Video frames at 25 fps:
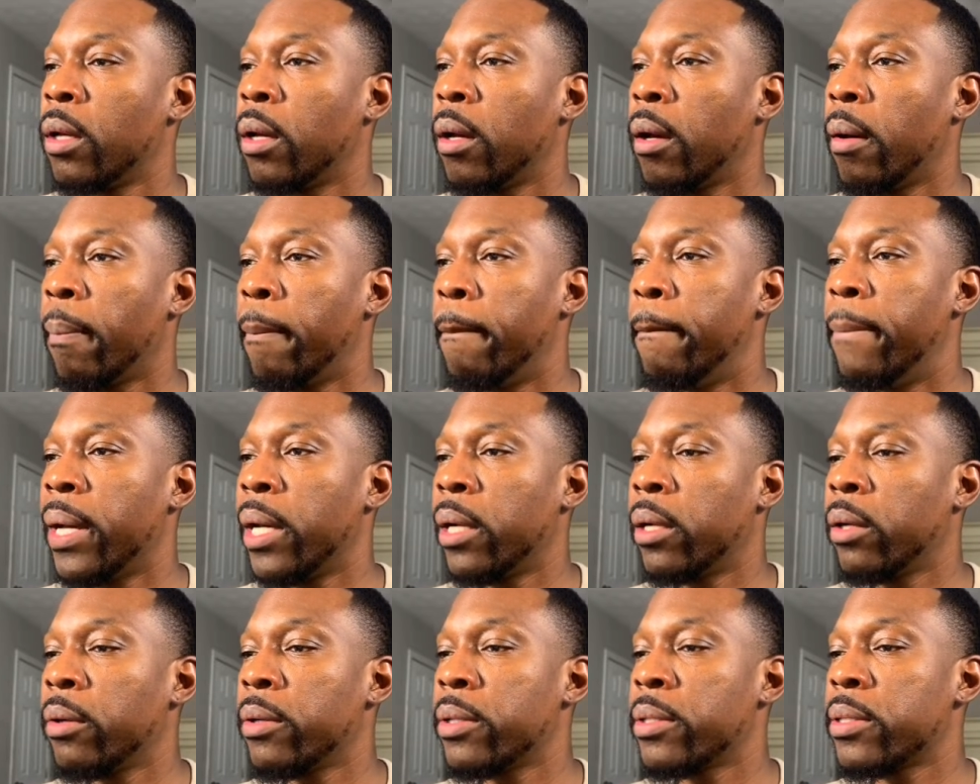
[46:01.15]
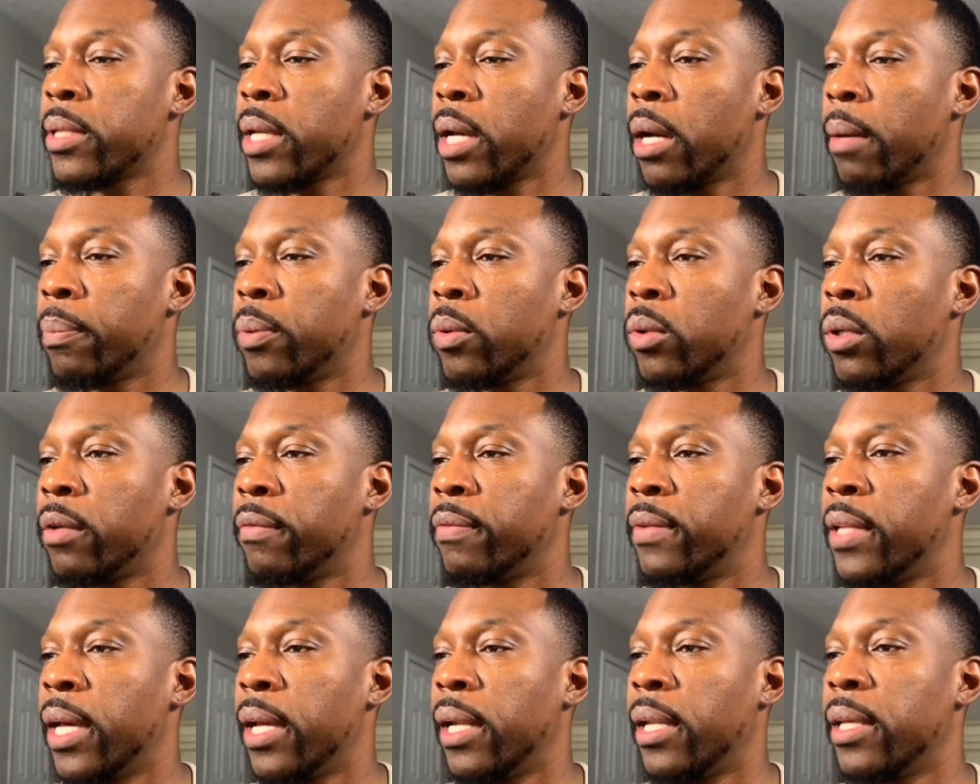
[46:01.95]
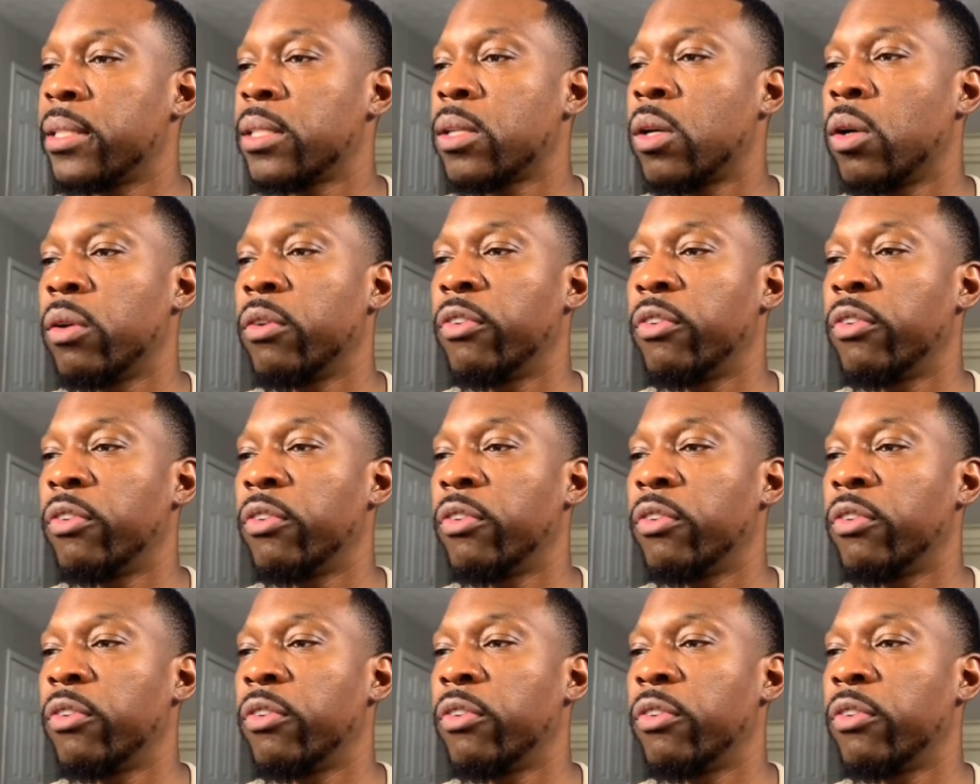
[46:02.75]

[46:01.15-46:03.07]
a better example of that. Let's go to